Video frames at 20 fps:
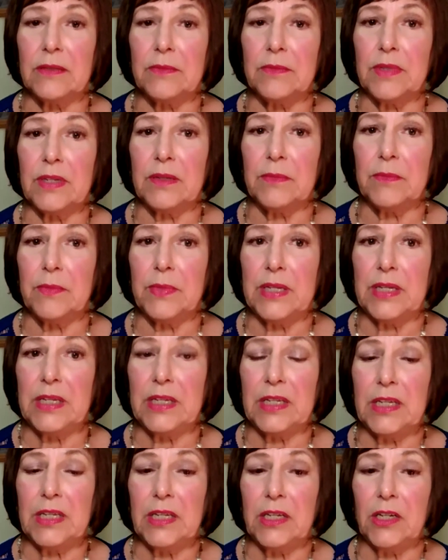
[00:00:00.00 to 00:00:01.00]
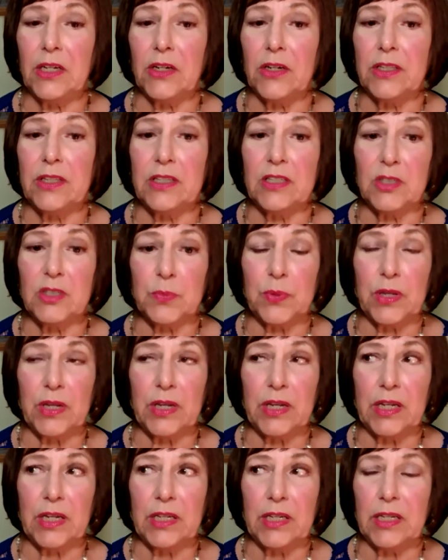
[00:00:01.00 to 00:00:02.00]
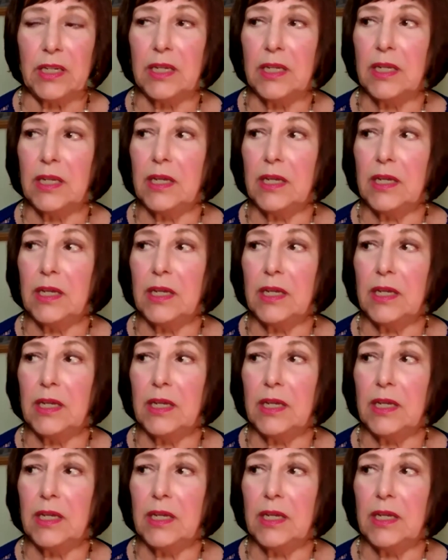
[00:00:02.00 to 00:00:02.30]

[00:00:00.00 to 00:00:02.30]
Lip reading: and being here in this plane,